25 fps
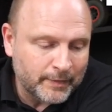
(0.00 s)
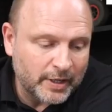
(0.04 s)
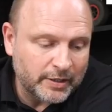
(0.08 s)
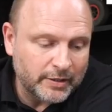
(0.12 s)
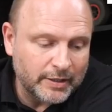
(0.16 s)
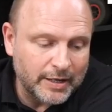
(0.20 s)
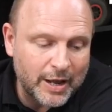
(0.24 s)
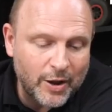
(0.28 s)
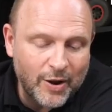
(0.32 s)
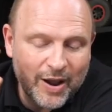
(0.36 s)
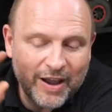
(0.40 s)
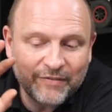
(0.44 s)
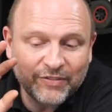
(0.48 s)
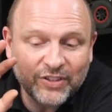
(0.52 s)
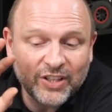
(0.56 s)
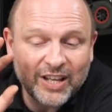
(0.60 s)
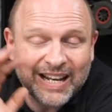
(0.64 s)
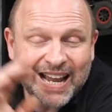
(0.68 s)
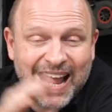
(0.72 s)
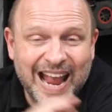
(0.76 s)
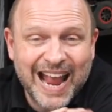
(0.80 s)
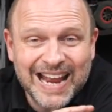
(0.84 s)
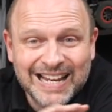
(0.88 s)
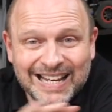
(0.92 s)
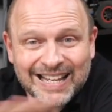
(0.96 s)
Now, I haven't
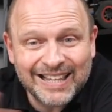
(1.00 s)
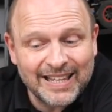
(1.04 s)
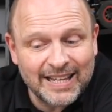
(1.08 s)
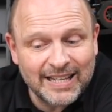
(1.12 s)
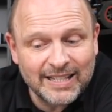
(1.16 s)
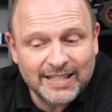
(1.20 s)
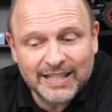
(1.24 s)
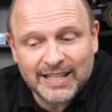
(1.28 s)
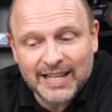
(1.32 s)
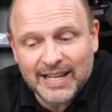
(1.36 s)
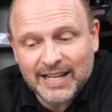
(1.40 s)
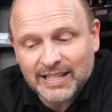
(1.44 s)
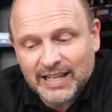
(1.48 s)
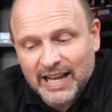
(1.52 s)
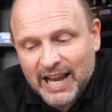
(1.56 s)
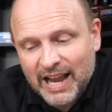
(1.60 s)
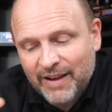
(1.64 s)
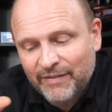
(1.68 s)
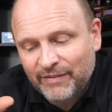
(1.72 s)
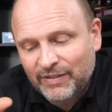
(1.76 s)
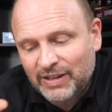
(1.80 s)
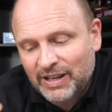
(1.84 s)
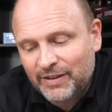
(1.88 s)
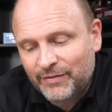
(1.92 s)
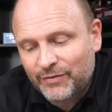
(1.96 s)
done anything to this. I
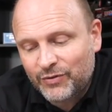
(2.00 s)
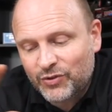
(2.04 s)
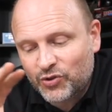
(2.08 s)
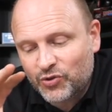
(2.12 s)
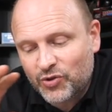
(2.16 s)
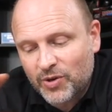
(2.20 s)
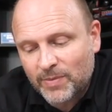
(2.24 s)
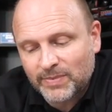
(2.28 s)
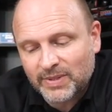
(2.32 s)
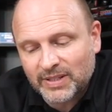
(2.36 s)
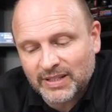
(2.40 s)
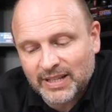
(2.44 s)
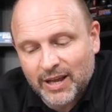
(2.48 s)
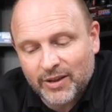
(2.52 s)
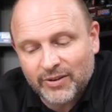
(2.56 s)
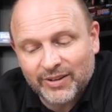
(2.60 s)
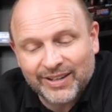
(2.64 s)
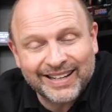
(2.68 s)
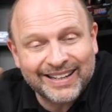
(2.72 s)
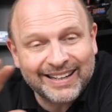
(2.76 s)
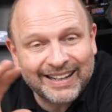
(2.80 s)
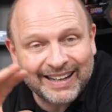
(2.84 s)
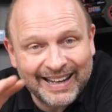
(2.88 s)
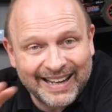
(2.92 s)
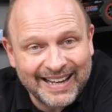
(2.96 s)
haven't even stripped it down
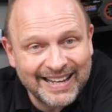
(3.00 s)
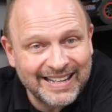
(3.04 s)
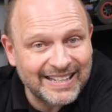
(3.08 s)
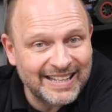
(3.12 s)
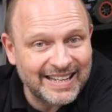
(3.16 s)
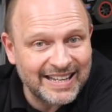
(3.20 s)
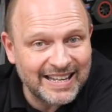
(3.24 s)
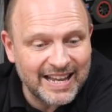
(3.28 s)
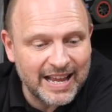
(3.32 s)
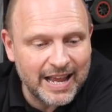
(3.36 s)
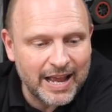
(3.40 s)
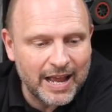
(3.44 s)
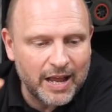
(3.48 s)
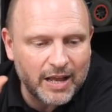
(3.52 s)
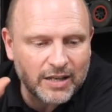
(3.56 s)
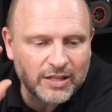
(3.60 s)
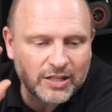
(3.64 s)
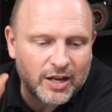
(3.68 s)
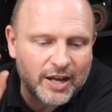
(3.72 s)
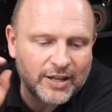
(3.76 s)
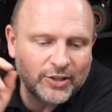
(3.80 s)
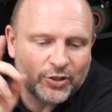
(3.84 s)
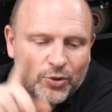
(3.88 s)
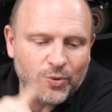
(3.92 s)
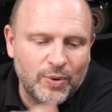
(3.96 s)
and cleaned it yet.
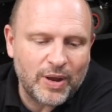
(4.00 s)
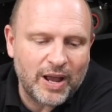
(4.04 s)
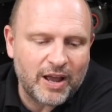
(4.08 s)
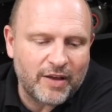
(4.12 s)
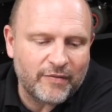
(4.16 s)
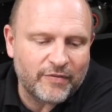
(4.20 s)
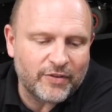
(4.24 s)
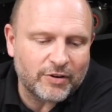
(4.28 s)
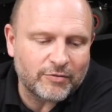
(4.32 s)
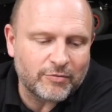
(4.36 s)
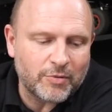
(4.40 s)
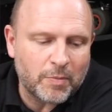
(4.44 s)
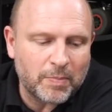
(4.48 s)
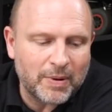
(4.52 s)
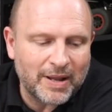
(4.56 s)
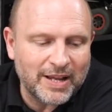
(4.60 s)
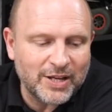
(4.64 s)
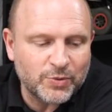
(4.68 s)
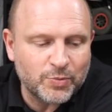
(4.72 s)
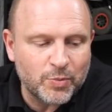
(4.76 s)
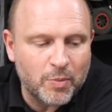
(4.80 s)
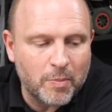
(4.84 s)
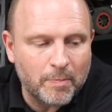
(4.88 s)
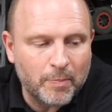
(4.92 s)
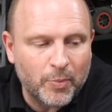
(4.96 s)
I do have a
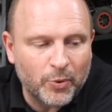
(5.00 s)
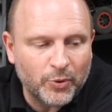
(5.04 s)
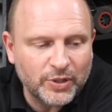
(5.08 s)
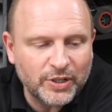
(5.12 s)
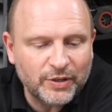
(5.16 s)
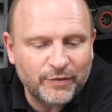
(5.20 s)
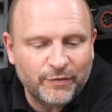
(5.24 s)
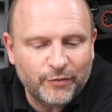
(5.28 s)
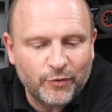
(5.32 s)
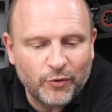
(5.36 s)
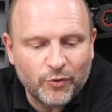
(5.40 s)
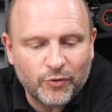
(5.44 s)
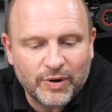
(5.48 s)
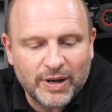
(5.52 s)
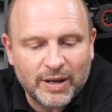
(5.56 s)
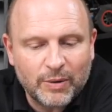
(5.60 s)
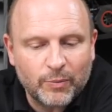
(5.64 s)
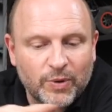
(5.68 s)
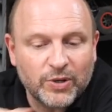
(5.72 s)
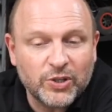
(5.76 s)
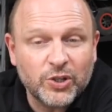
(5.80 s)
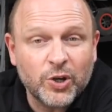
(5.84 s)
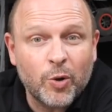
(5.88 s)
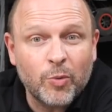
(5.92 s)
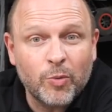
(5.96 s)
replacement body for it,
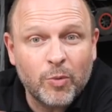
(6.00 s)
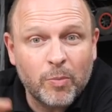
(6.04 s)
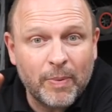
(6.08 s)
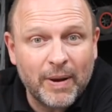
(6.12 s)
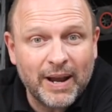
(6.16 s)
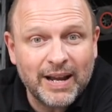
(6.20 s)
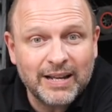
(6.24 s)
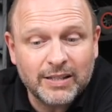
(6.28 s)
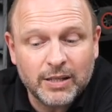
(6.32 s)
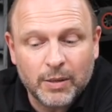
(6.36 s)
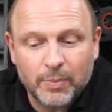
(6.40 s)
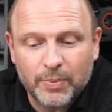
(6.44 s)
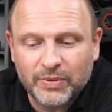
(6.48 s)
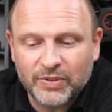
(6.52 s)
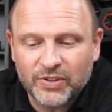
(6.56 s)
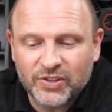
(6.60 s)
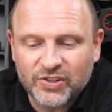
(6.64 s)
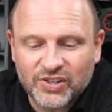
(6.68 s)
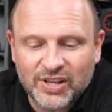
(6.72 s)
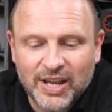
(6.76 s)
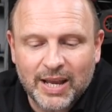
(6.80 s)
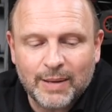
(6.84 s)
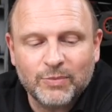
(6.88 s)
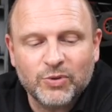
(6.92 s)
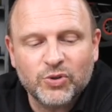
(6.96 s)
which I will paint up in the
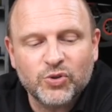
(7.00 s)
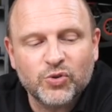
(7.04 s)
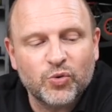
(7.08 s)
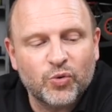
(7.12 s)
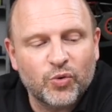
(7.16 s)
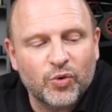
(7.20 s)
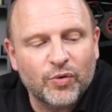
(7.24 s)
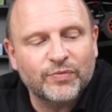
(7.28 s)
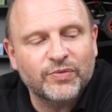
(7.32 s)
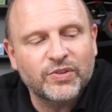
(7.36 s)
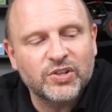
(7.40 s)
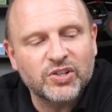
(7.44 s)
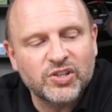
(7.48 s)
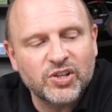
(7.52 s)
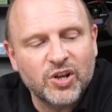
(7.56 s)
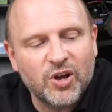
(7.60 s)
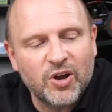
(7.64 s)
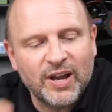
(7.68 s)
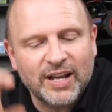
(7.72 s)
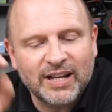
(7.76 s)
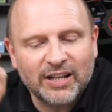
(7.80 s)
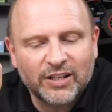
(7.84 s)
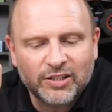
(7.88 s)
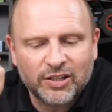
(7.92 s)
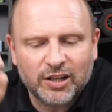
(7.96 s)
same sort of
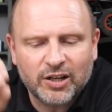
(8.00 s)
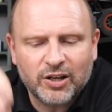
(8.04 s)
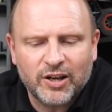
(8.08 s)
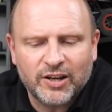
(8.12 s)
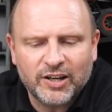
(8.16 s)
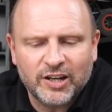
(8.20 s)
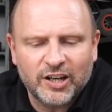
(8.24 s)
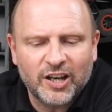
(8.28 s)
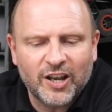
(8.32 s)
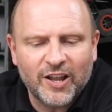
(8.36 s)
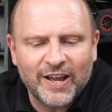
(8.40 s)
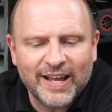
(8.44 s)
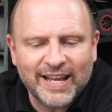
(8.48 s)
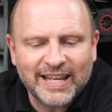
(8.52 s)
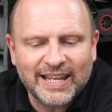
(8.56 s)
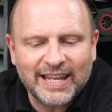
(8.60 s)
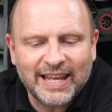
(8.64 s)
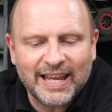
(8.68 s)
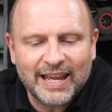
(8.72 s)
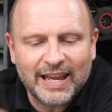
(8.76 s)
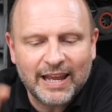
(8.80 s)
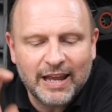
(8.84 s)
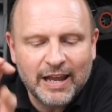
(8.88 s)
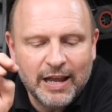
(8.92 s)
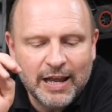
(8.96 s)
design because I kind of like
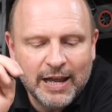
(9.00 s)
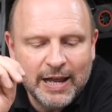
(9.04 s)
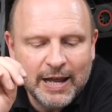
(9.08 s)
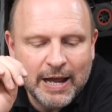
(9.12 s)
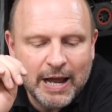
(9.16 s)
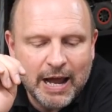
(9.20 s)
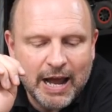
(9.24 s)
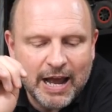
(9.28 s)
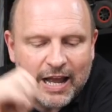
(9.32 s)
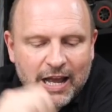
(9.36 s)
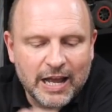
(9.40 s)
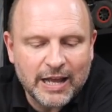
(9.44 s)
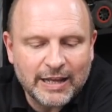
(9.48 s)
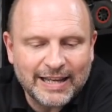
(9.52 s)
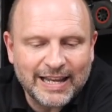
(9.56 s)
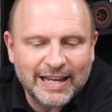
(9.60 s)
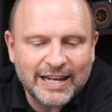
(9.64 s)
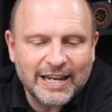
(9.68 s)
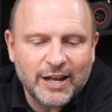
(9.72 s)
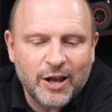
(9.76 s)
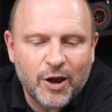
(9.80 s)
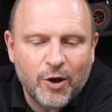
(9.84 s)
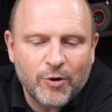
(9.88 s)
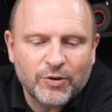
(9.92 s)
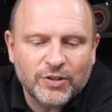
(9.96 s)
it. Uh,
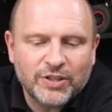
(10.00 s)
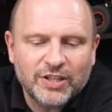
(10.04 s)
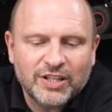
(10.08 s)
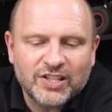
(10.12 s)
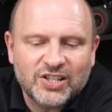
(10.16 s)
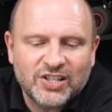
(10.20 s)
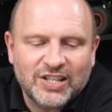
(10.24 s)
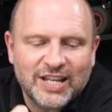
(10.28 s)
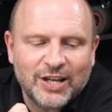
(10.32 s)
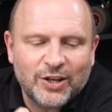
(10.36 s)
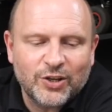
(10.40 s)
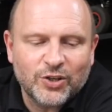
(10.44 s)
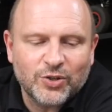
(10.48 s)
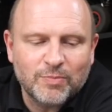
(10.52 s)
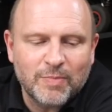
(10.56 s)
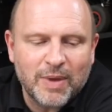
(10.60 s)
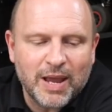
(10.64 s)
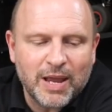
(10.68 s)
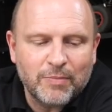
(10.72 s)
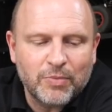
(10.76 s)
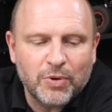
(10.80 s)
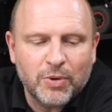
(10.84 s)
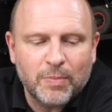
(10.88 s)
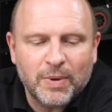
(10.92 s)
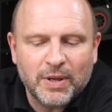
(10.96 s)
getting hold of the stickers
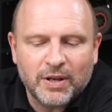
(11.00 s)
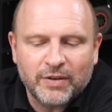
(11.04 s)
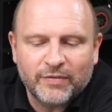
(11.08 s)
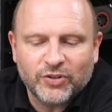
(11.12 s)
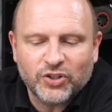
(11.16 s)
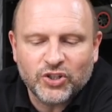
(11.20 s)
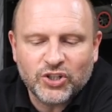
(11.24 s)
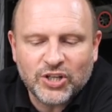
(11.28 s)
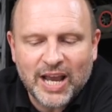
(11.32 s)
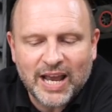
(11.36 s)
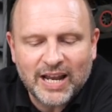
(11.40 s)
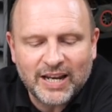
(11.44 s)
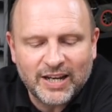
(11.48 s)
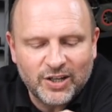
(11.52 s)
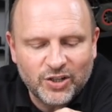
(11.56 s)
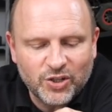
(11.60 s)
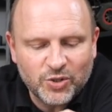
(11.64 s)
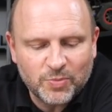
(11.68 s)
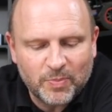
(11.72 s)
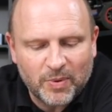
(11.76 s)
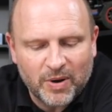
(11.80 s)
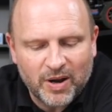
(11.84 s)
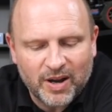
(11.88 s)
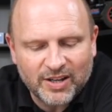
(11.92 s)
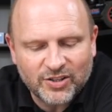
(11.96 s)
may be a bit of a
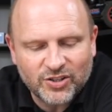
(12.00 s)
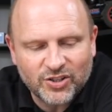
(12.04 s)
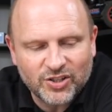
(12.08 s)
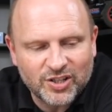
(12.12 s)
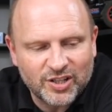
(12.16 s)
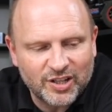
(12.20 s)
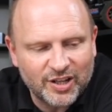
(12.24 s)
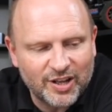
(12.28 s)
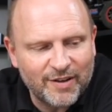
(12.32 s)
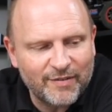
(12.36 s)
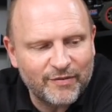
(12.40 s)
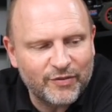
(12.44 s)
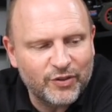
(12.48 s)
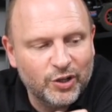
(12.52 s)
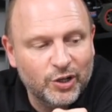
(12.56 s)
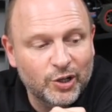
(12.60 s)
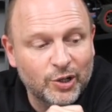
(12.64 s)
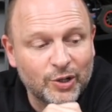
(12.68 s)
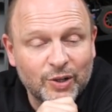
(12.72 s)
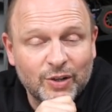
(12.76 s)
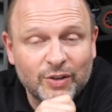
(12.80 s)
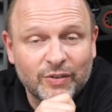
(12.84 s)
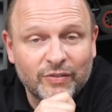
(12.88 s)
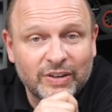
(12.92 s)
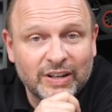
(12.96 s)
challenge, but I just love the
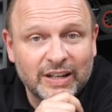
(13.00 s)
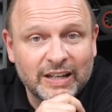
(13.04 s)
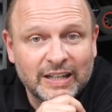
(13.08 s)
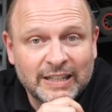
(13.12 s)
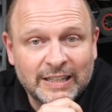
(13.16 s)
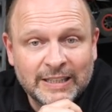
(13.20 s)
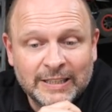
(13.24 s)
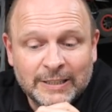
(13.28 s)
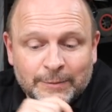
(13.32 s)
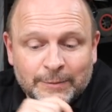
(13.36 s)
look of it.